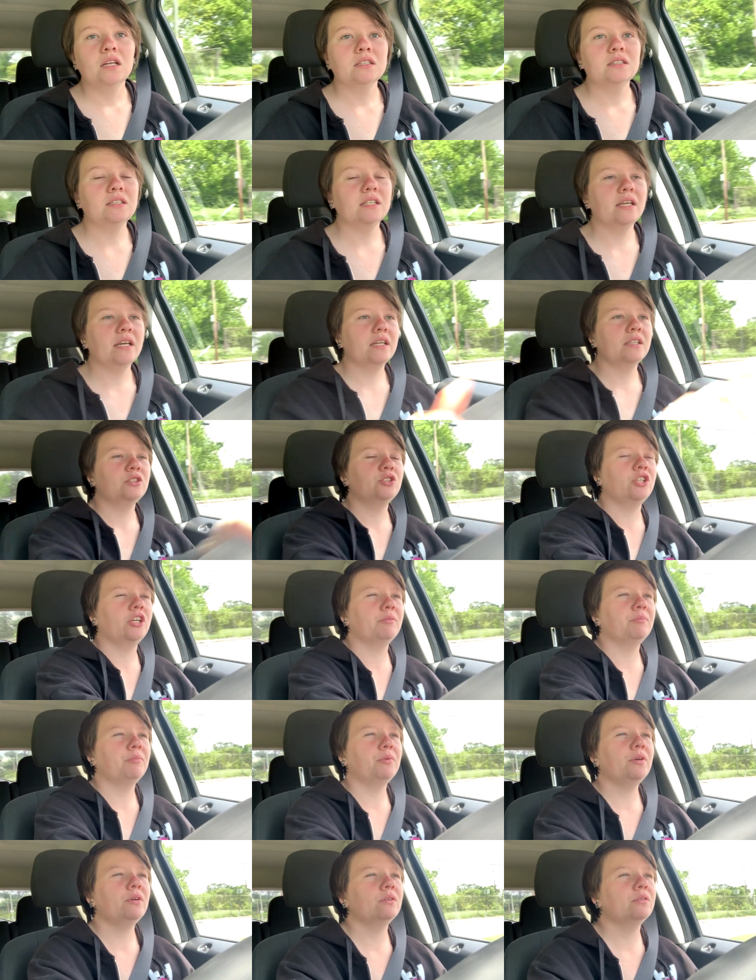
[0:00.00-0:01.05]
to get
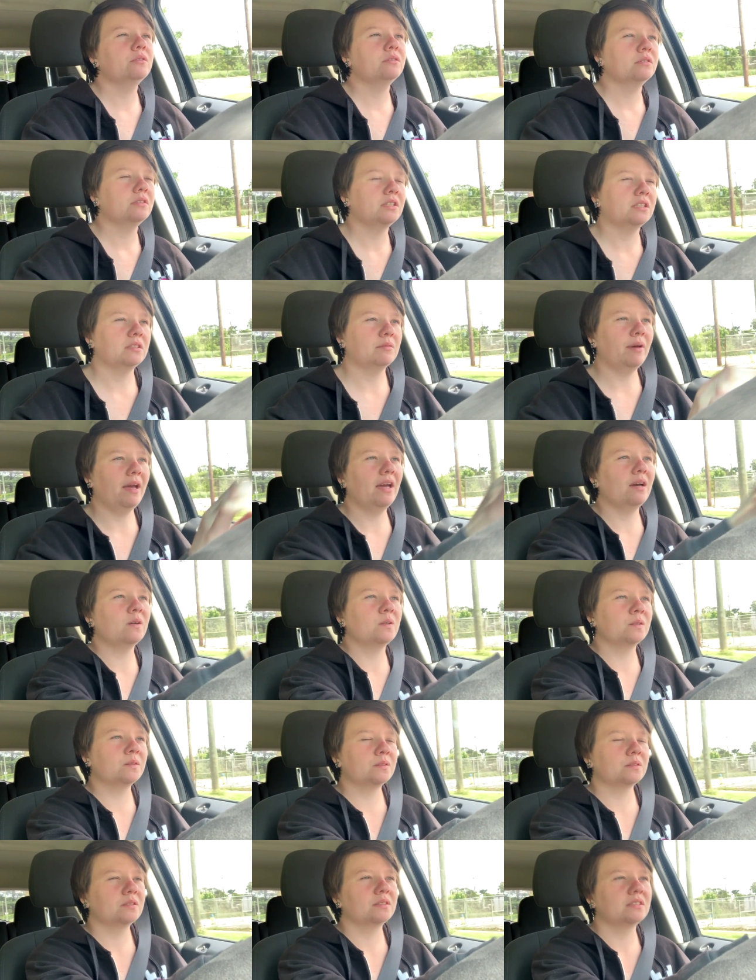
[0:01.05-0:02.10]
shampoo because I'm
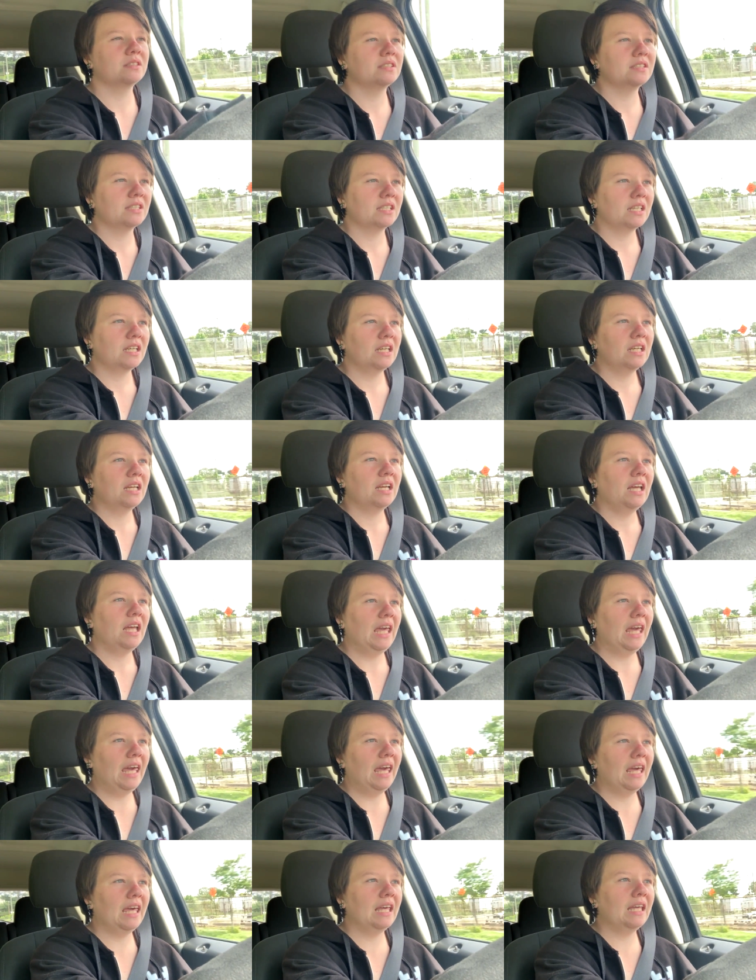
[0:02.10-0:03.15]
out
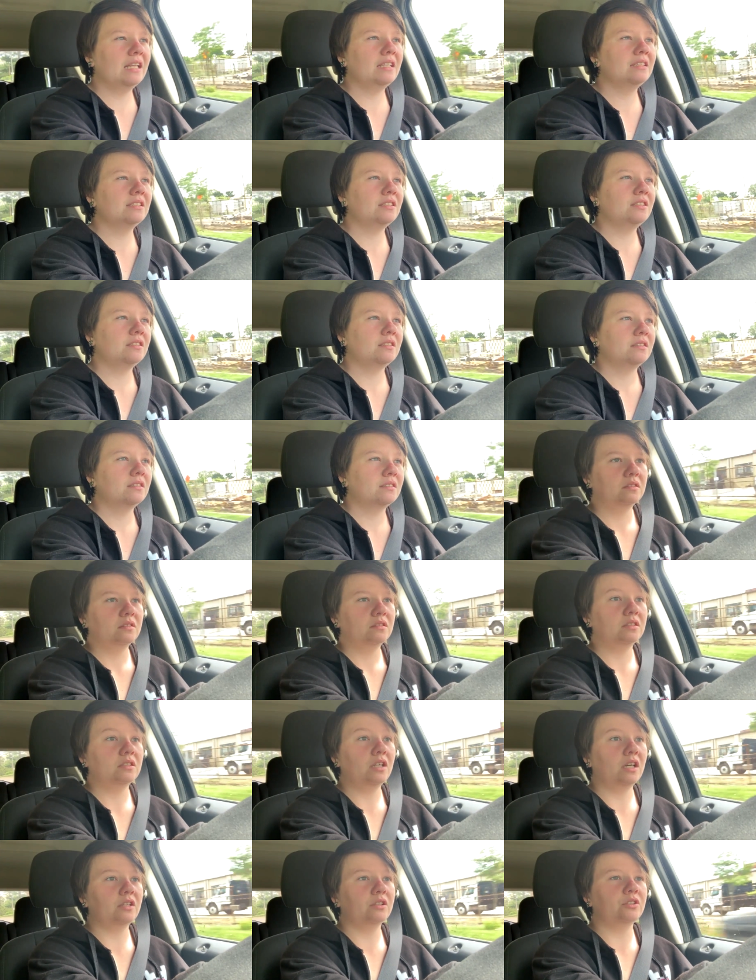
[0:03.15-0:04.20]
and
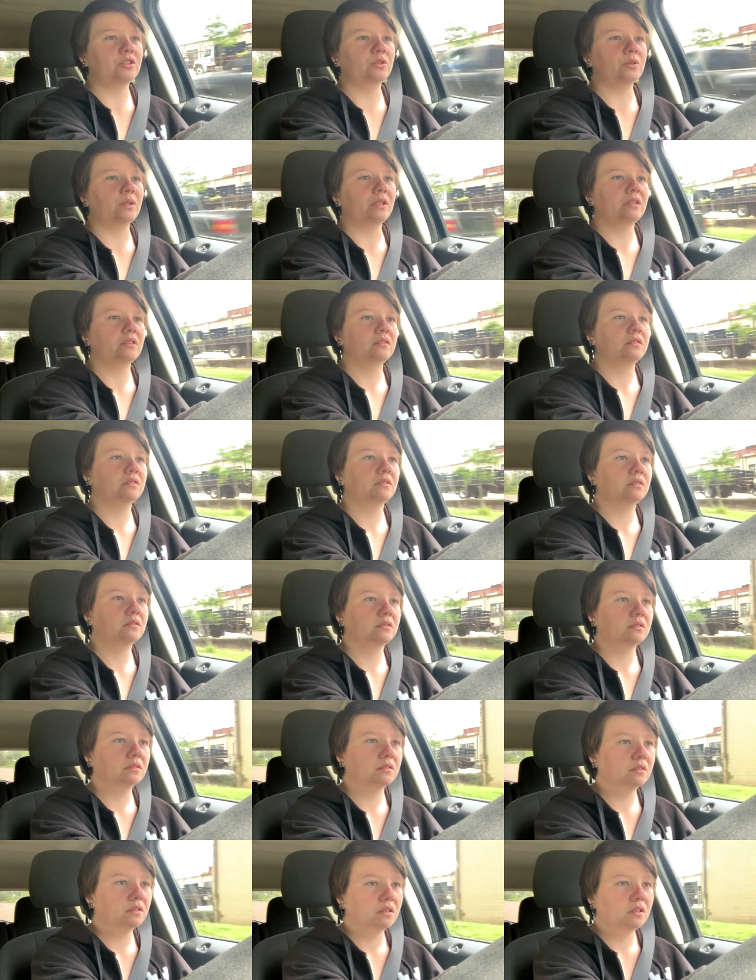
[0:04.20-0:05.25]
the dollar store.
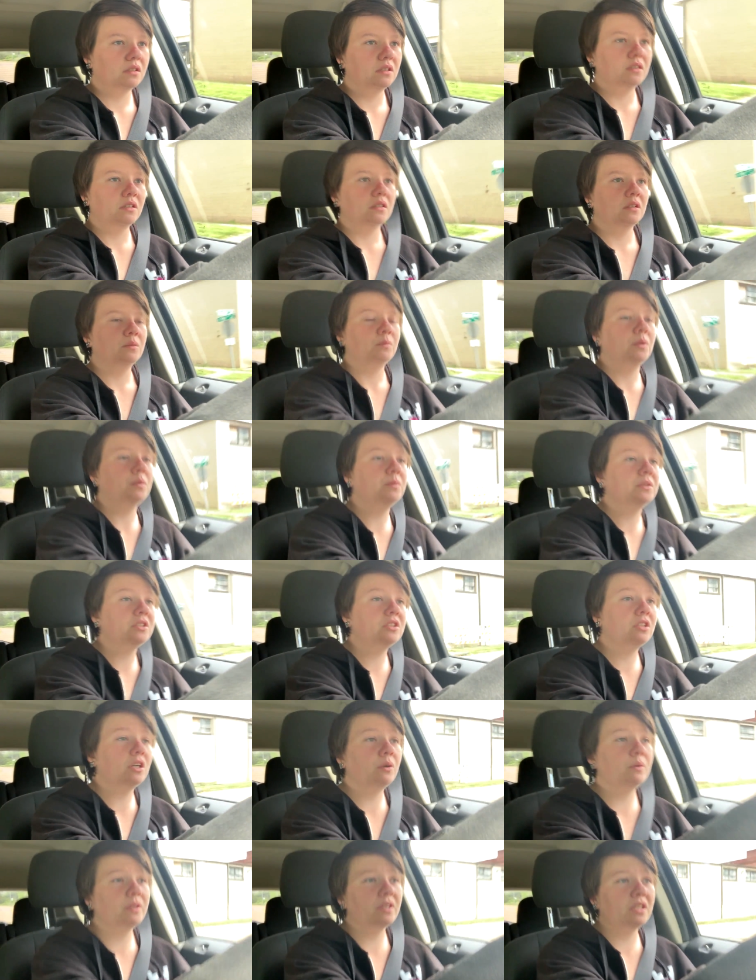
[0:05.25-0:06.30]
I'm gonna
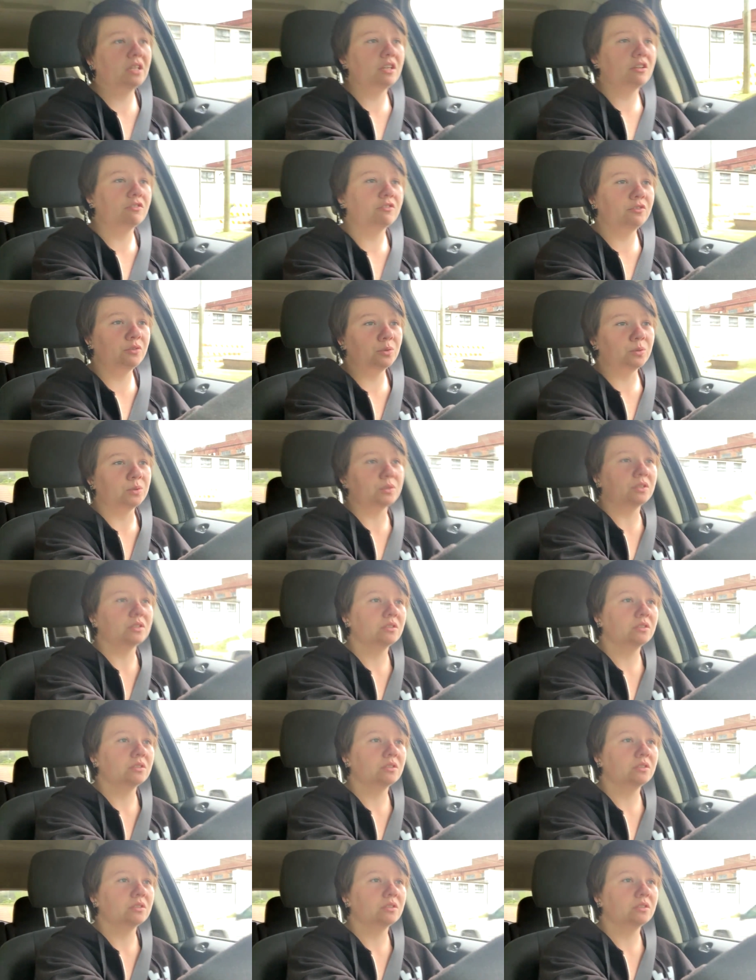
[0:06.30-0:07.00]
start with getting food.